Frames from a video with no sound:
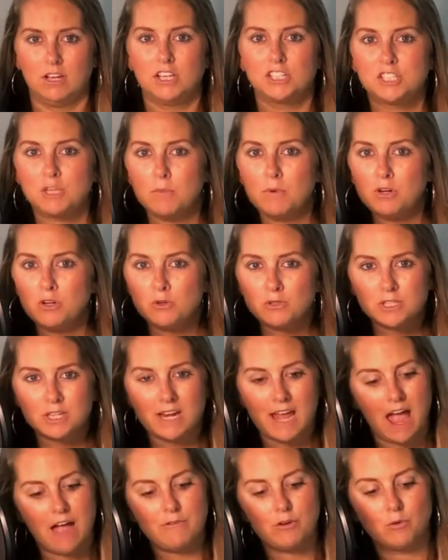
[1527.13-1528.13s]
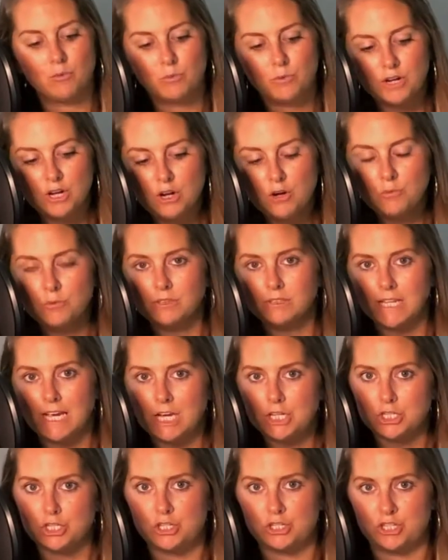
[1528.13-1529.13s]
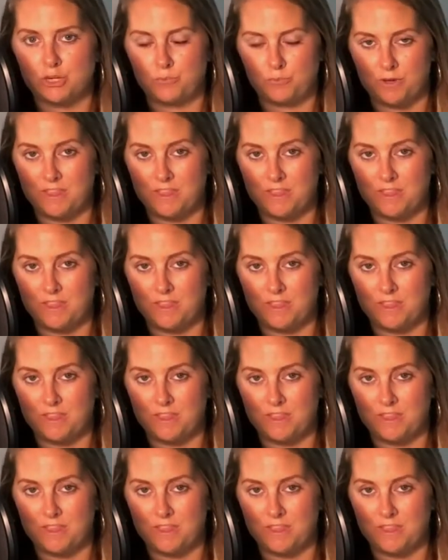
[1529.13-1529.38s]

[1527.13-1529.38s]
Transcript: Someone who's going to have a real relationship